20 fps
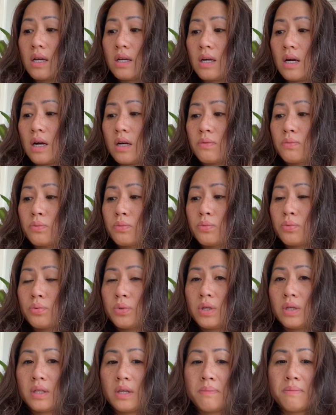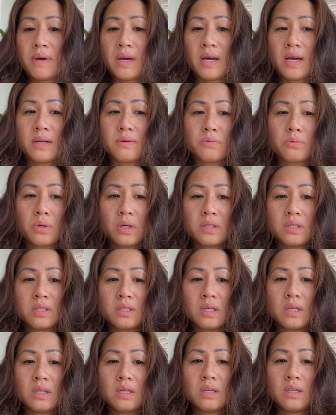got really bad
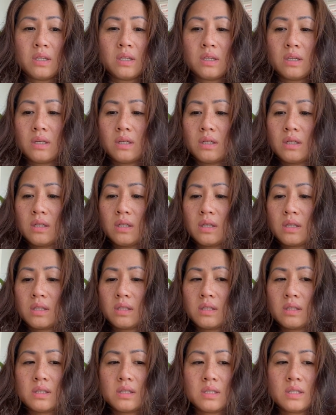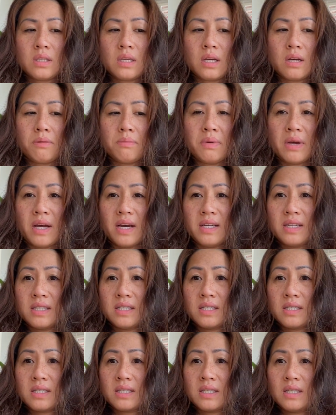rusty. Like, see how bad
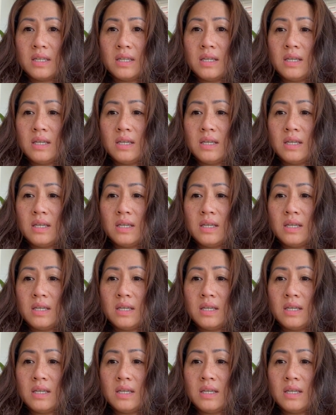it is.